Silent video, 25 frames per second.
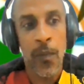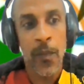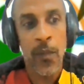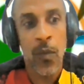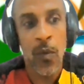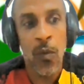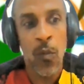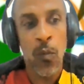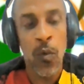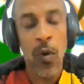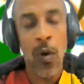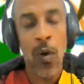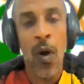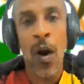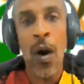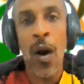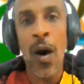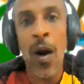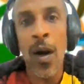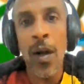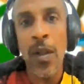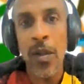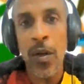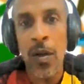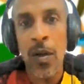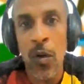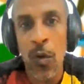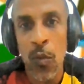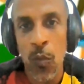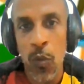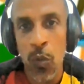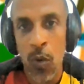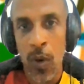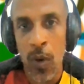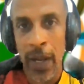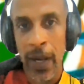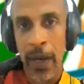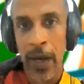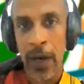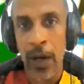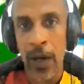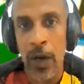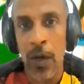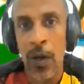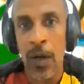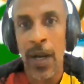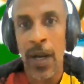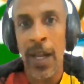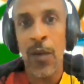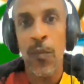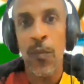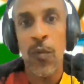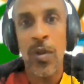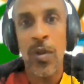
we're all aware and we're